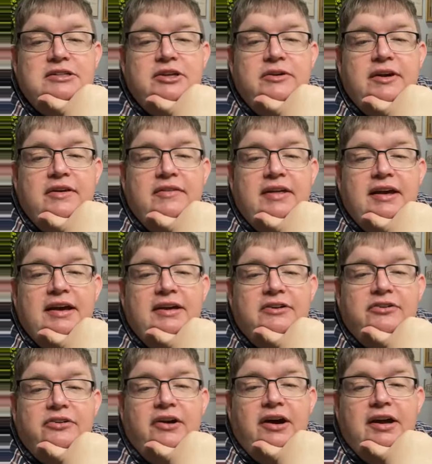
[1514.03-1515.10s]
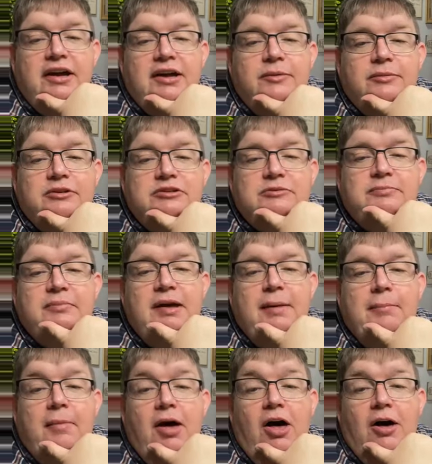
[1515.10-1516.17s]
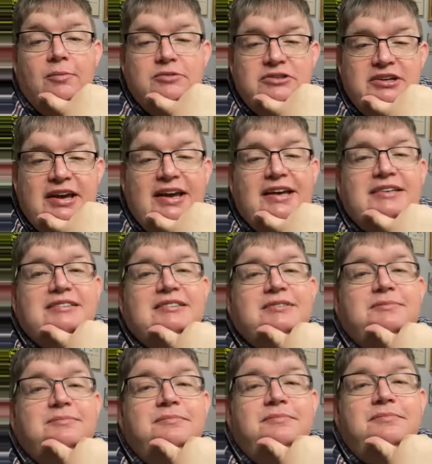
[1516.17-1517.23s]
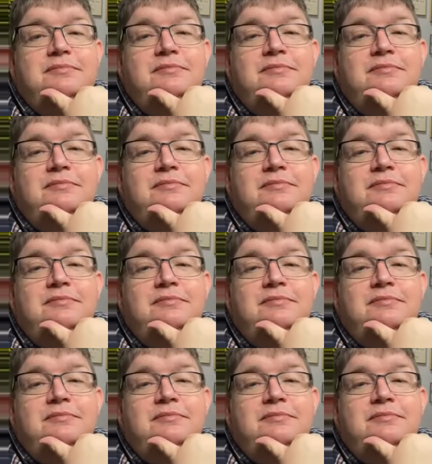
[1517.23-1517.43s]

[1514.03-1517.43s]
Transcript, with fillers: I too have the egg tray. It was my mom's, yes.